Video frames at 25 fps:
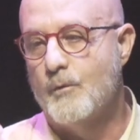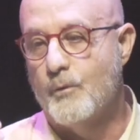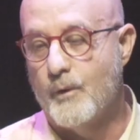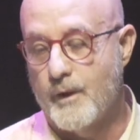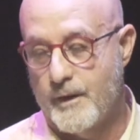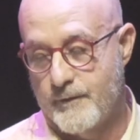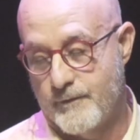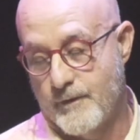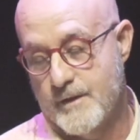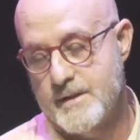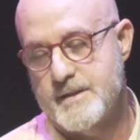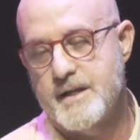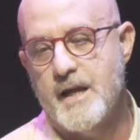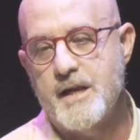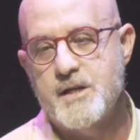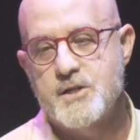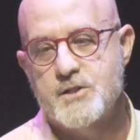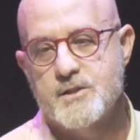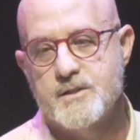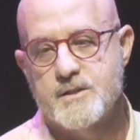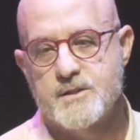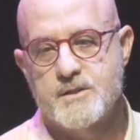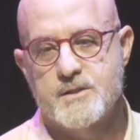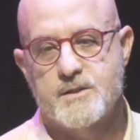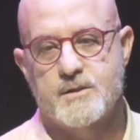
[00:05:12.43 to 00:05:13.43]
If the
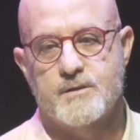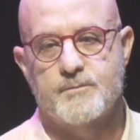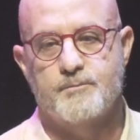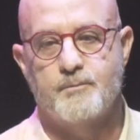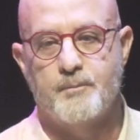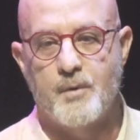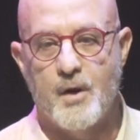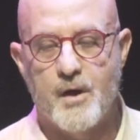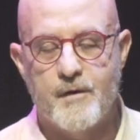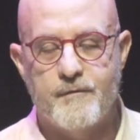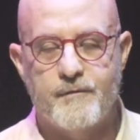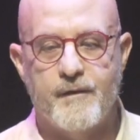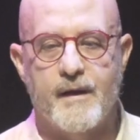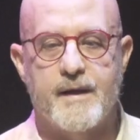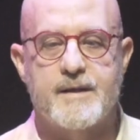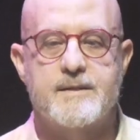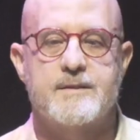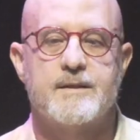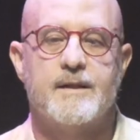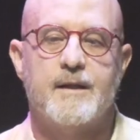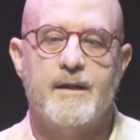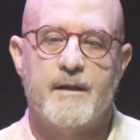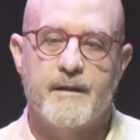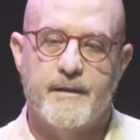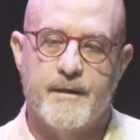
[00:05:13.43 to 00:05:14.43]
tension's perfect,
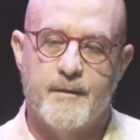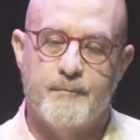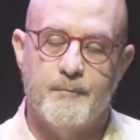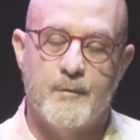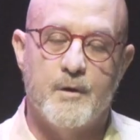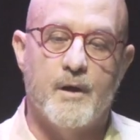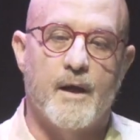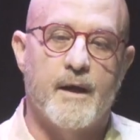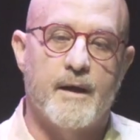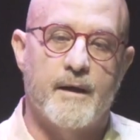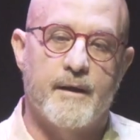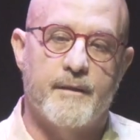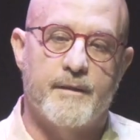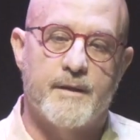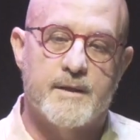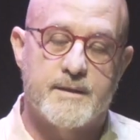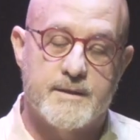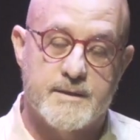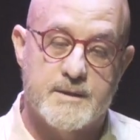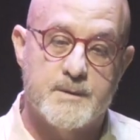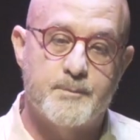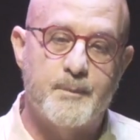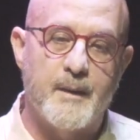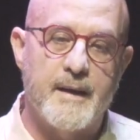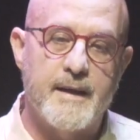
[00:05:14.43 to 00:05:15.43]
the
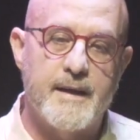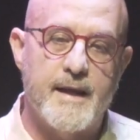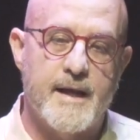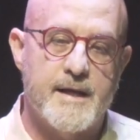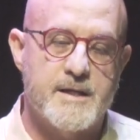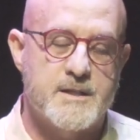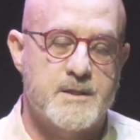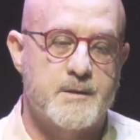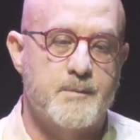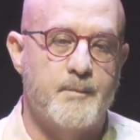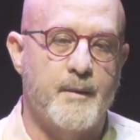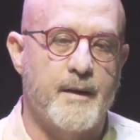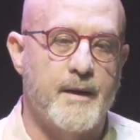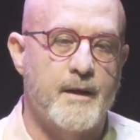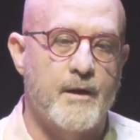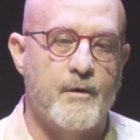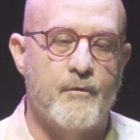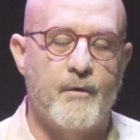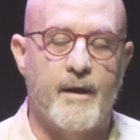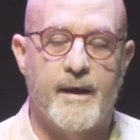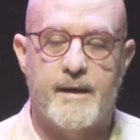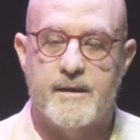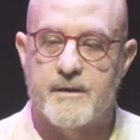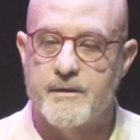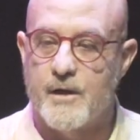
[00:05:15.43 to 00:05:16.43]
speed has to be
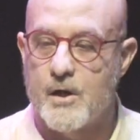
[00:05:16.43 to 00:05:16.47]
correct,